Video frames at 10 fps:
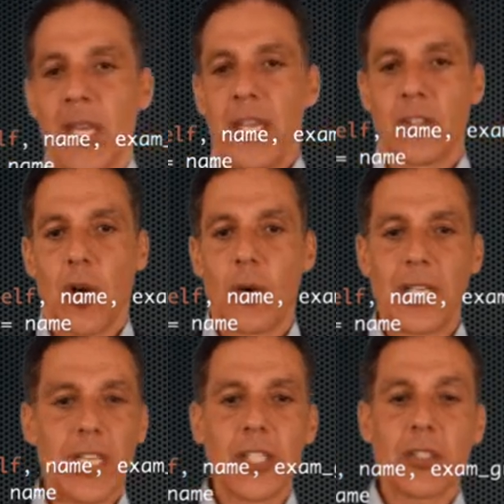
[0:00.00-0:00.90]
So
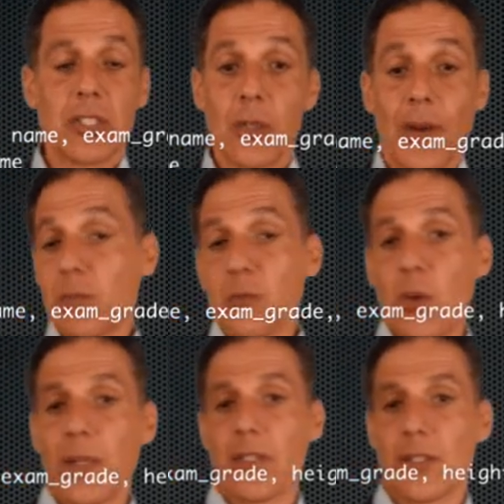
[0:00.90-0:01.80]
here you have some
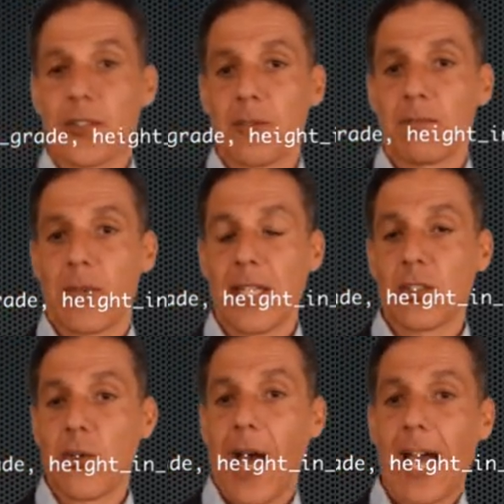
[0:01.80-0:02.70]
choices right?
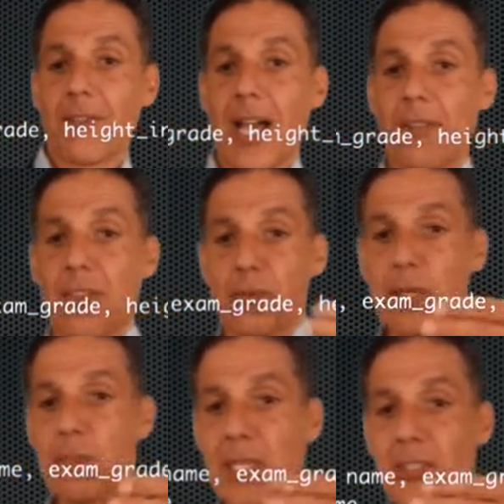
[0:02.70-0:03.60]
So I've got
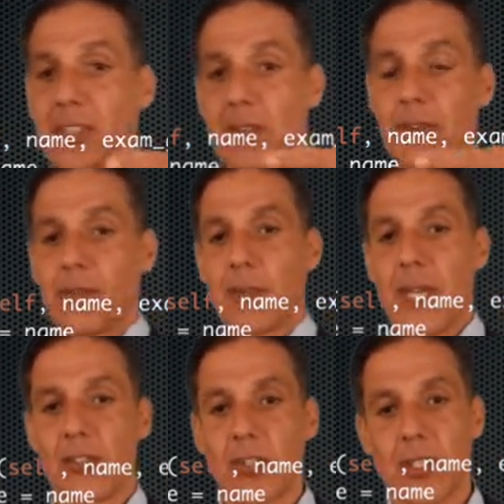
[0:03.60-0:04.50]
three pieces of
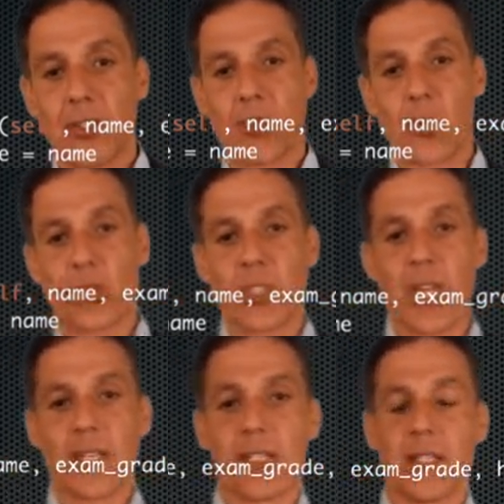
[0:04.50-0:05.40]
information
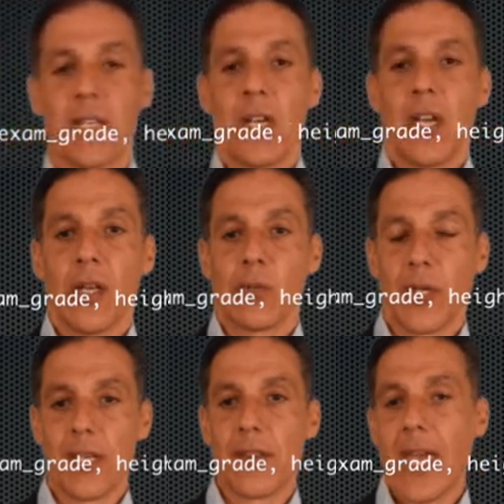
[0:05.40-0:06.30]
associated
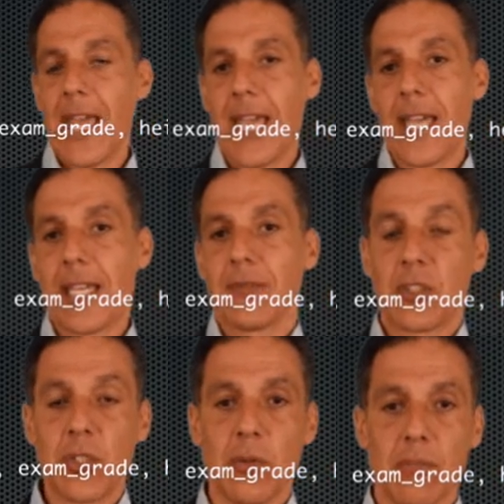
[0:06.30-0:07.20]
with a
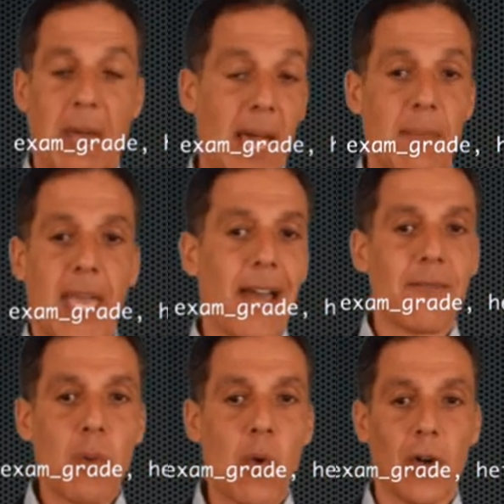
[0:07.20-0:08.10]
student. I may
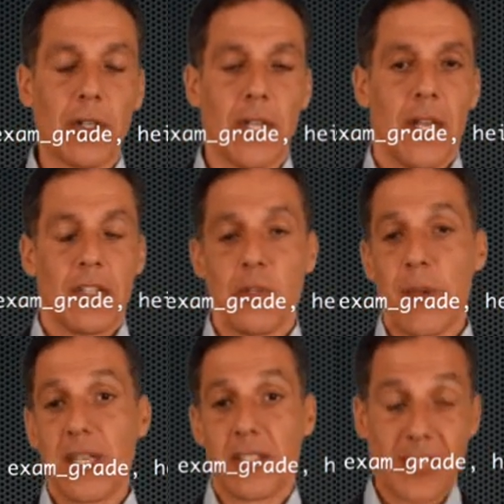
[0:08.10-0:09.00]
have more. You
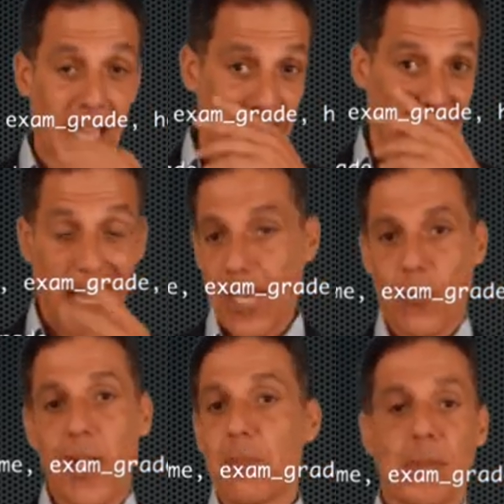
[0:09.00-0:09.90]
may decide, I don't
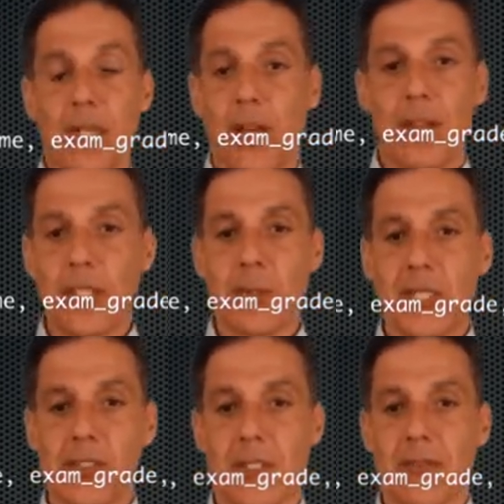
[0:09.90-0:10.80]
want to print all these
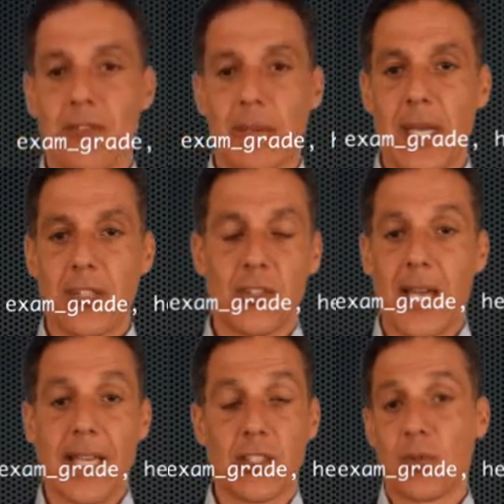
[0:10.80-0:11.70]
pieces of information.
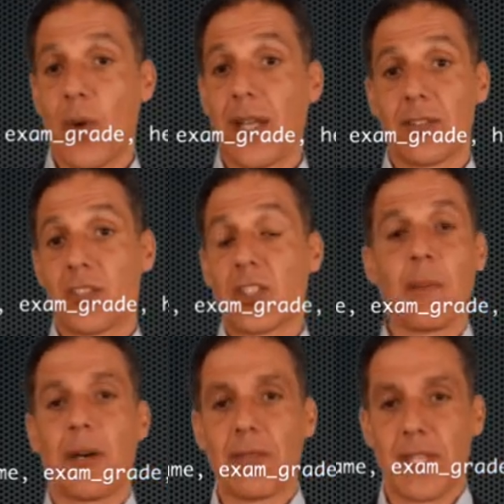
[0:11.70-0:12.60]
I just want
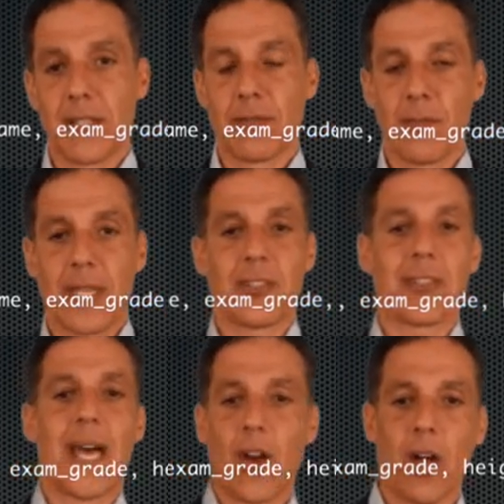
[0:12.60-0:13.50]
some of the information,
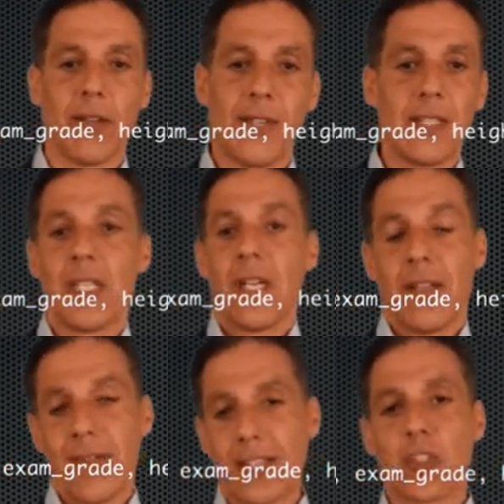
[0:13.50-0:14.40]
not all of it.
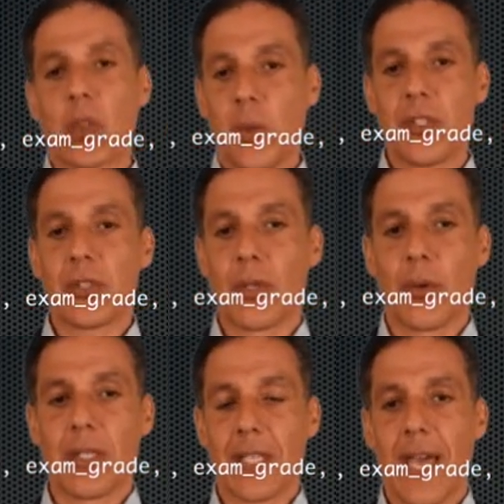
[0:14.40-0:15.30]
That's a choice you're
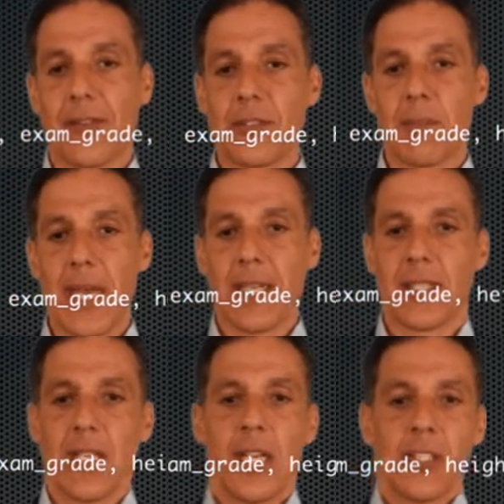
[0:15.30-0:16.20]
going to have to make.
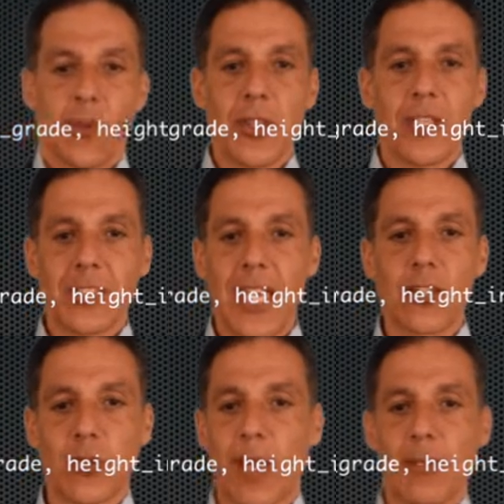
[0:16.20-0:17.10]
So in this
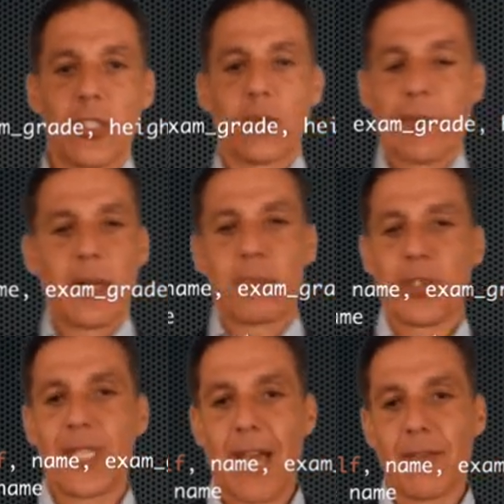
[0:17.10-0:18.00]
case, what I'm going to do is I'm going to
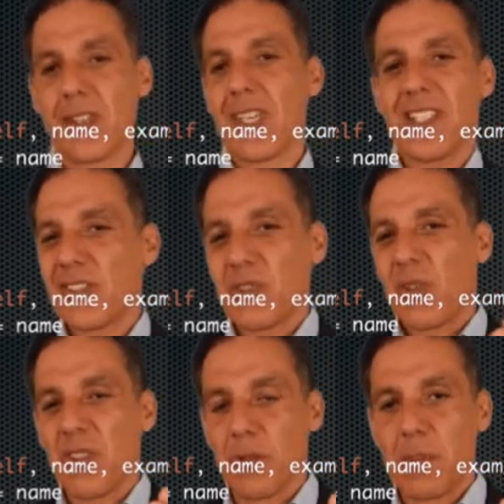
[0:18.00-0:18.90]
print everything because there's
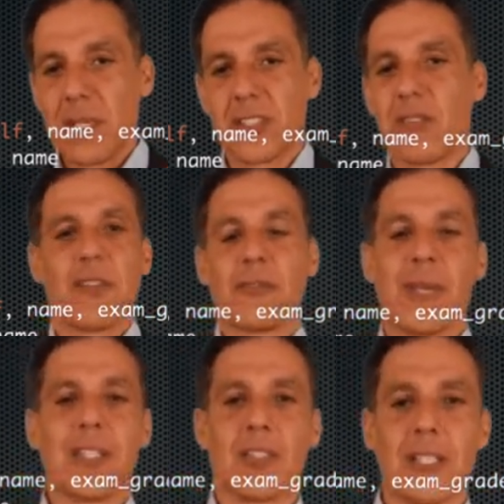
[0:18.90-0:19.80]
only three pieces of
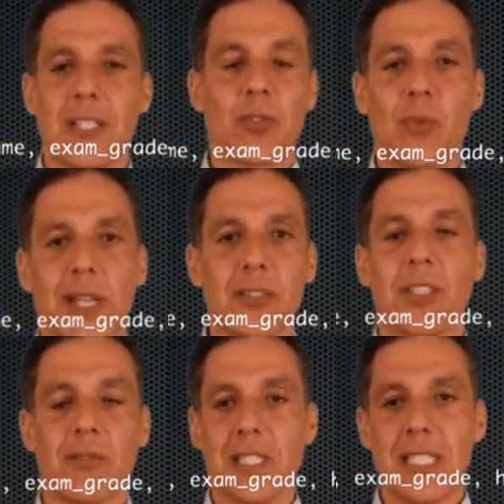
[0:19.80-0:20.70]
information and it's
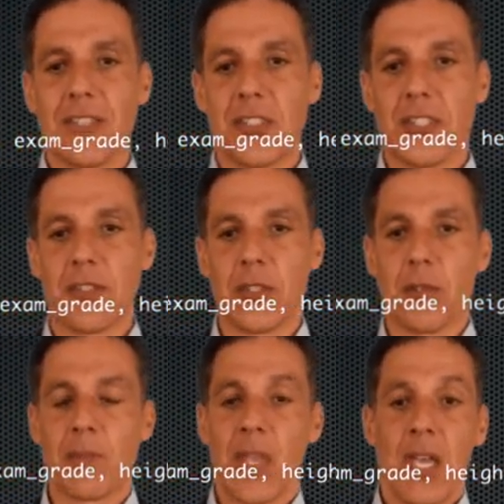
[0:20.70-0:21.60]
relatively easy to do.
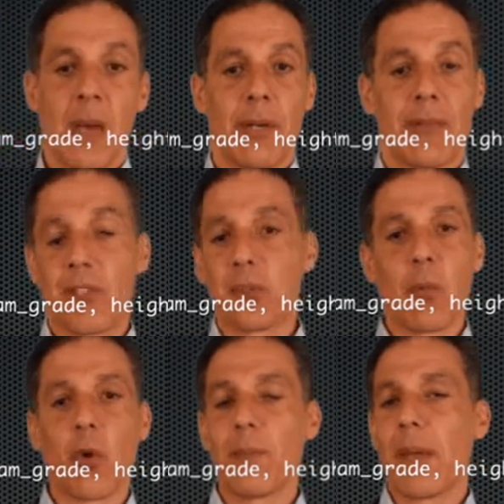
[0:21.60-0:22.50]
But if there's
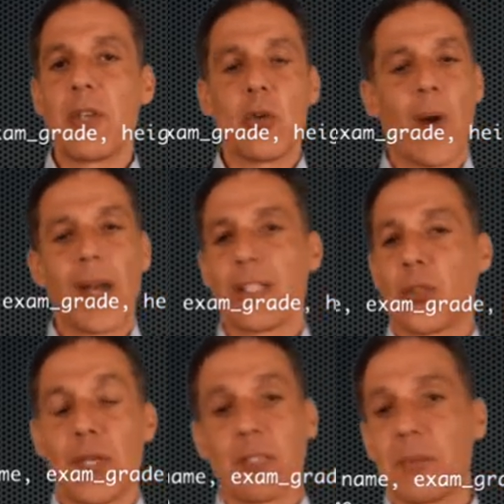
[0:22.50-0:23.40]
more, maybe you want to
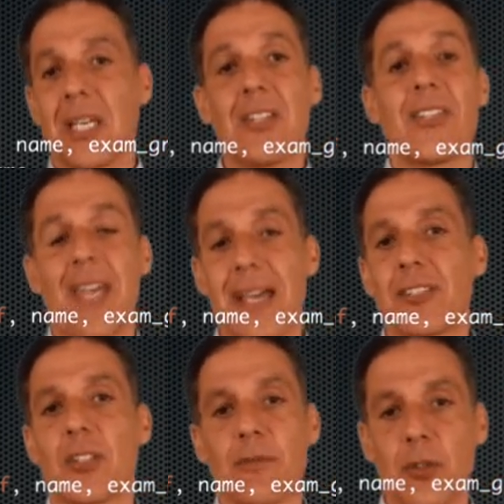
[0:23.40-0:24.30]
create some
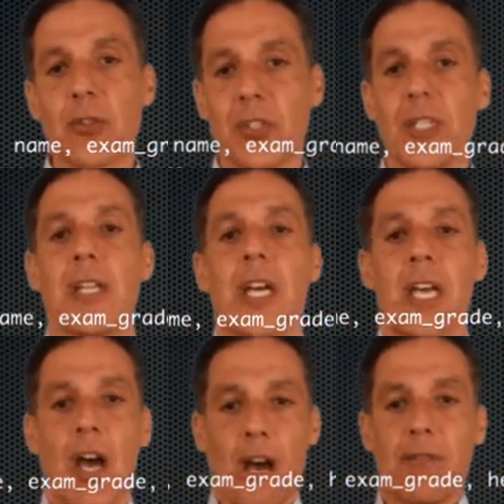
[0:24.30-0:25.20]
condensed version
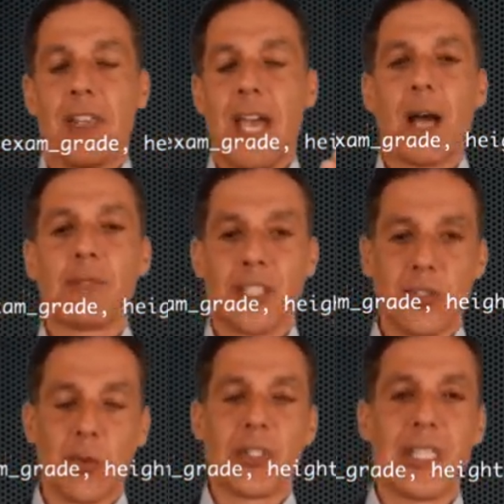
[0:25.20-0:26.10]
of the object
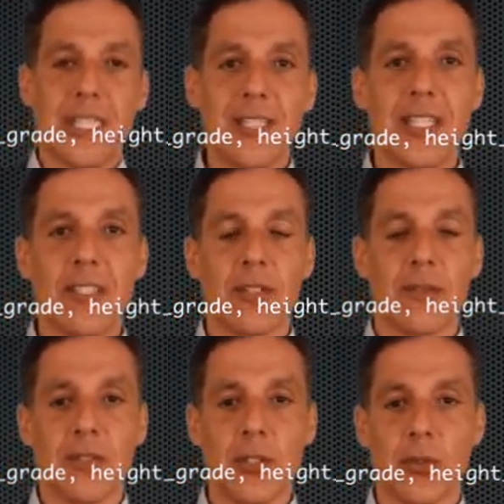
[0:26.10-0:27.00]
so it's easy to
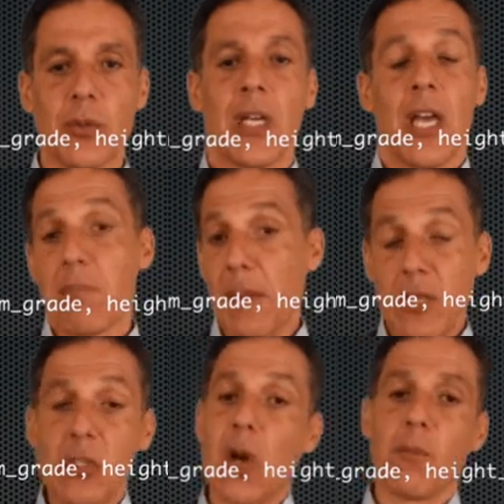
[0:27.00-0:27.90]
view. Maybe
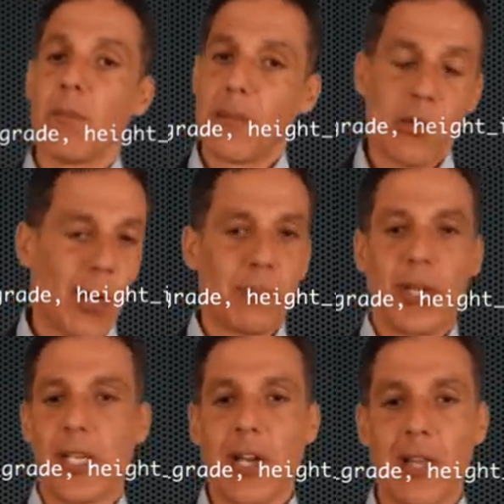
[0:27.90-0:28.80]
you don't. Maybe you want to
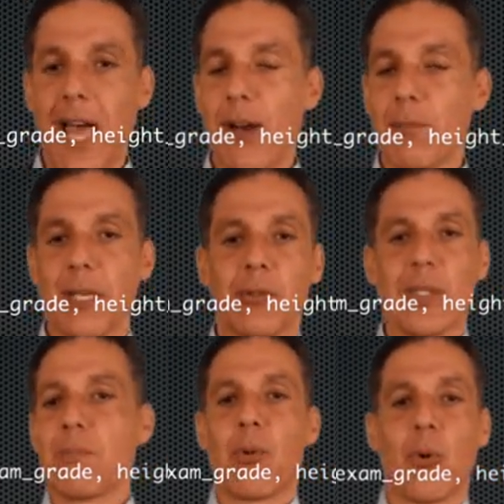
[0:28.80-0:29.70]
print it all out and be able to
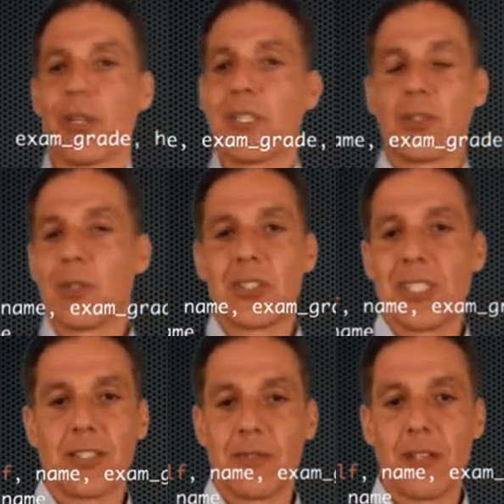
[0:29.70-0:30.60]
import it into a
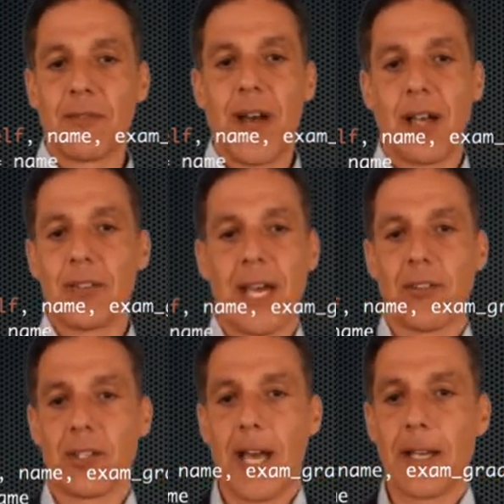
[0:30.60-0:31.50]
CSV file down
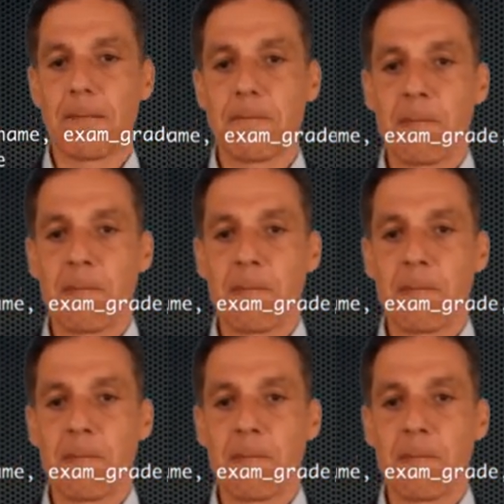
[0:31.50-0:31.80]
the line.